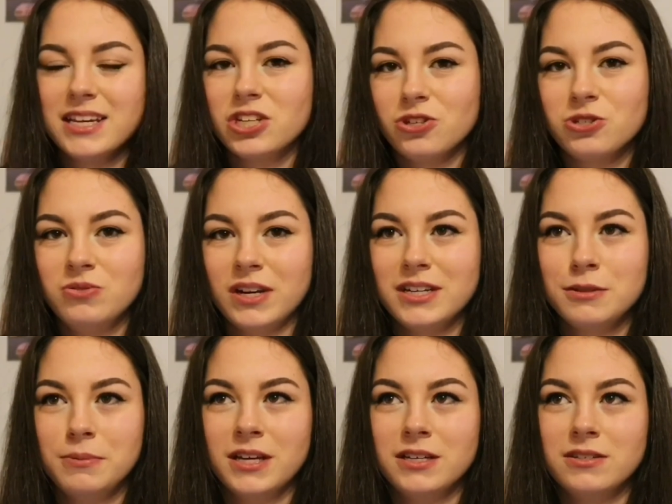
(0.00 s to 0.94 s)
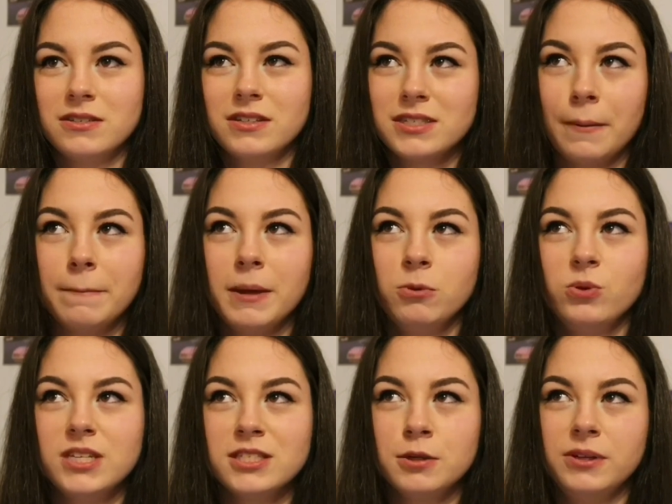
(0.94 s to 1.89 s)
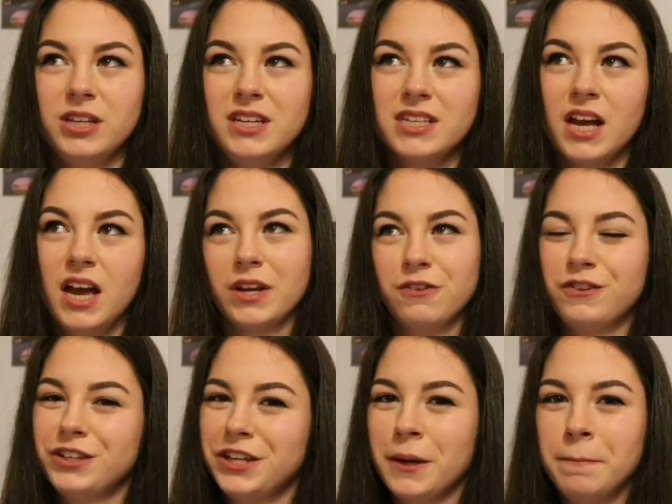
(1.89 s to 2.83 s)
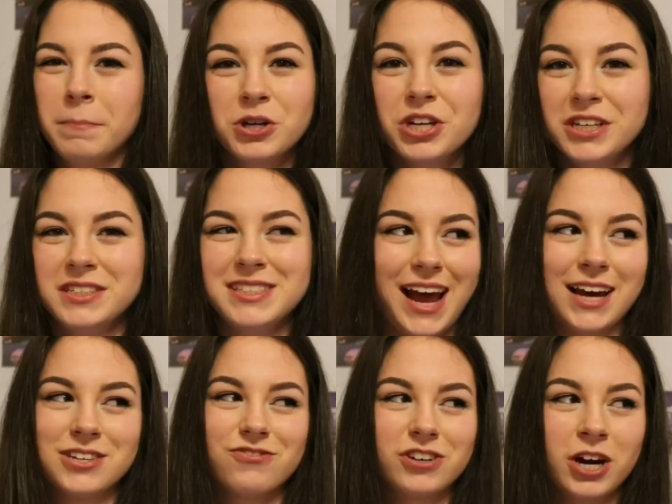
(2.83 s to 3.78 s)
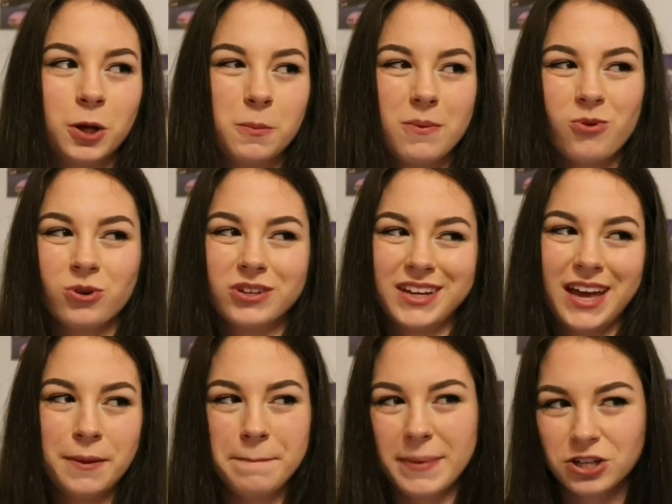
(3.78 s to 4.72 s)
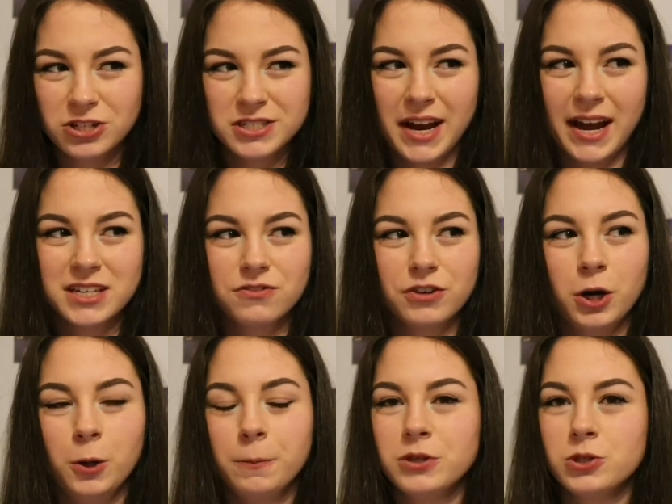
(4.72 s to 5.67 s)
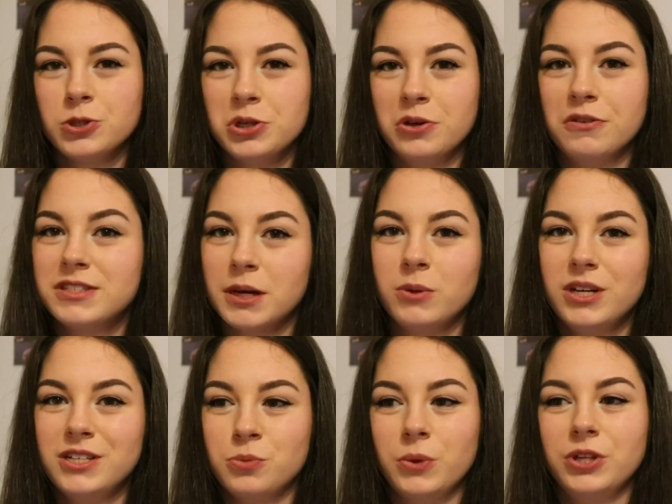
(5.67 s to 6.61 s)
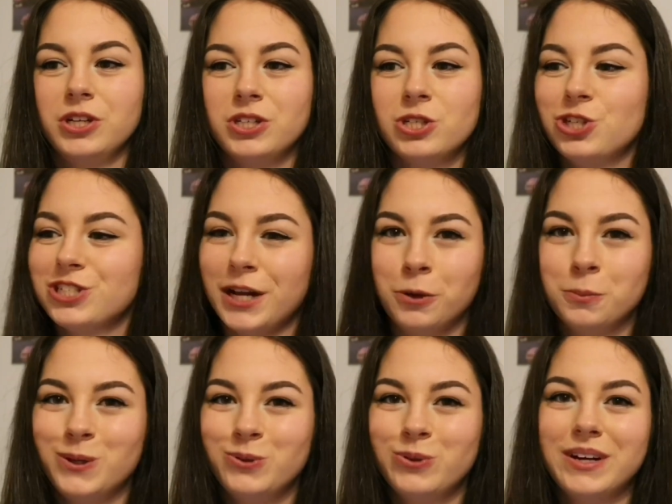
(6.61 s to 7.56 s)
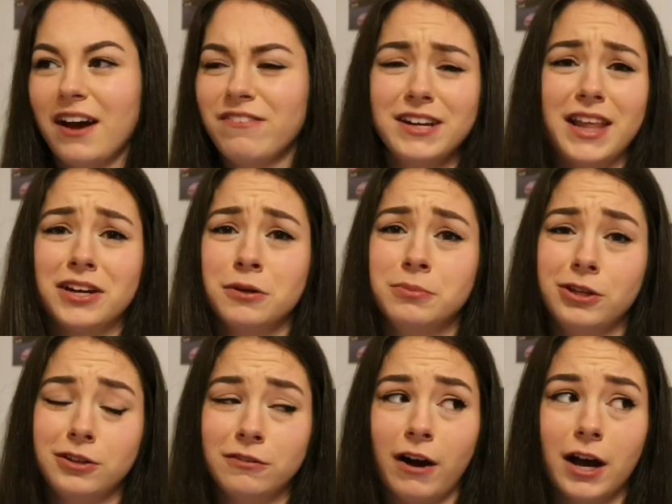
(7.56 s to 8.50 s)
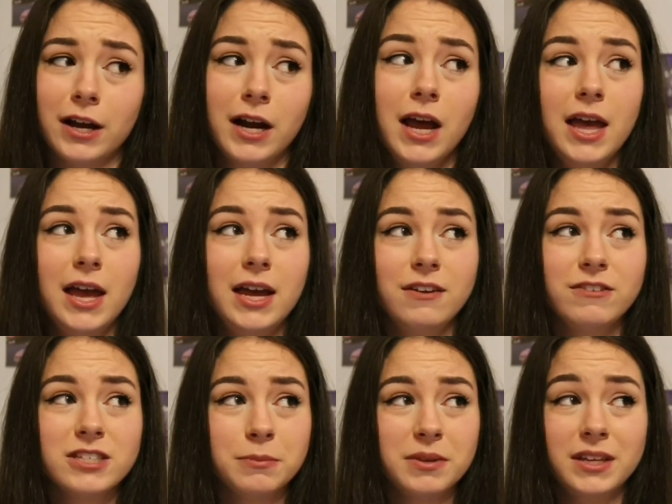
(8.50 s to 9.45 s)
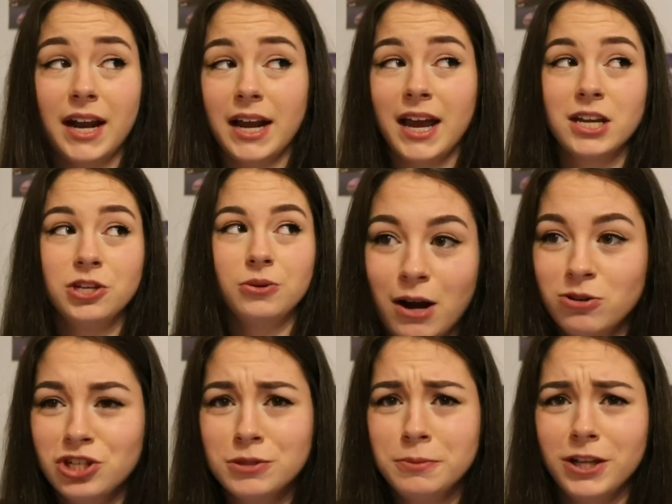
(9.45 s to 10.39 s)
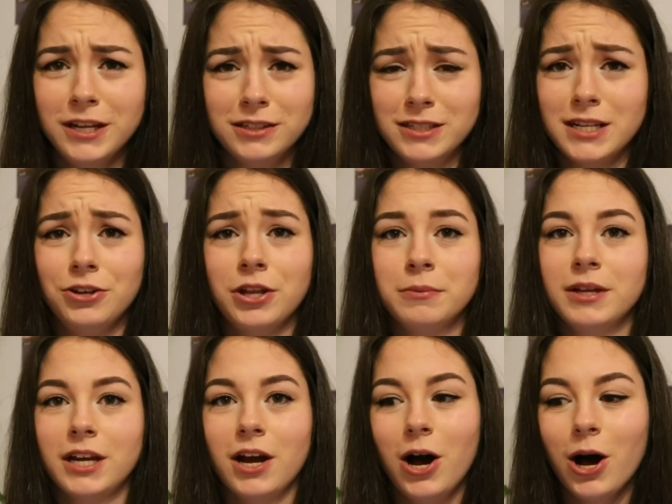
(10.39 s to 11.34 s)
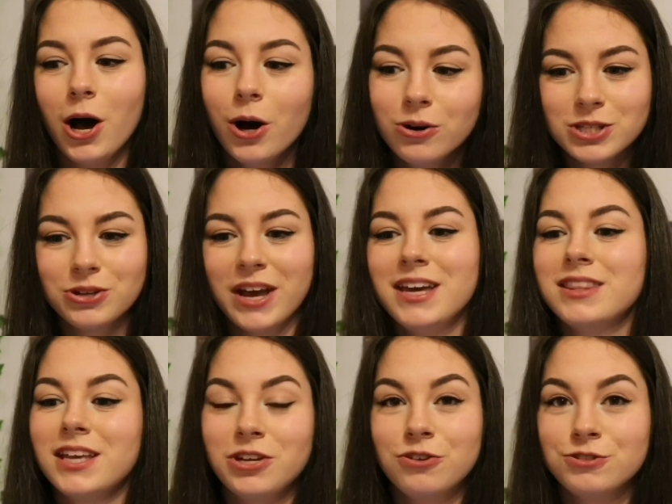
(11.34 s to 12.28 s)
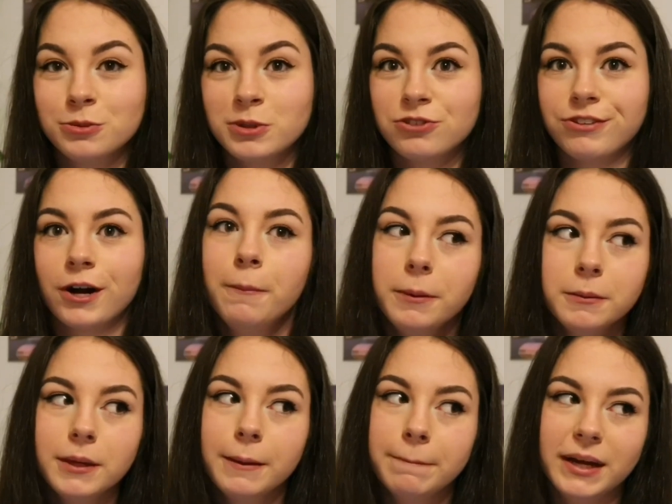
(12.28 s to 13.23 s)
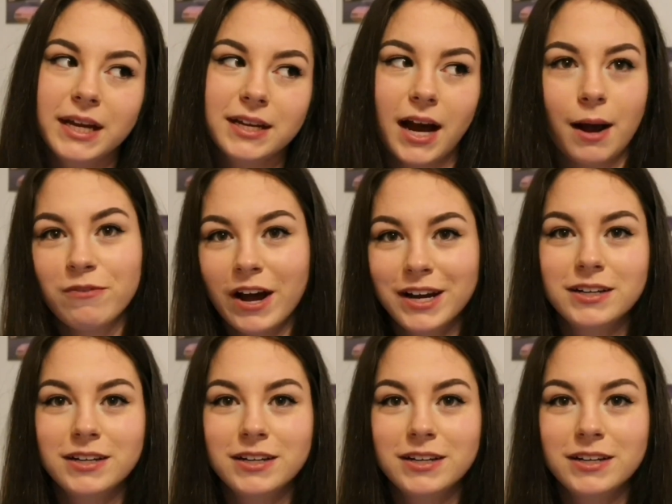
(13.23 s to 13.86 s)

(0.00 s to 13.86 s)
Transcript: it's also nice because some people with disabilities feel like a burden to ask for help or get embarrassed to ask for help. So if someone is willing to just help you, I find that completely fine. And if it's something that I can do, I would just politely tell them like, oh, it's okay, thank you so much for helping me, but I'm fine.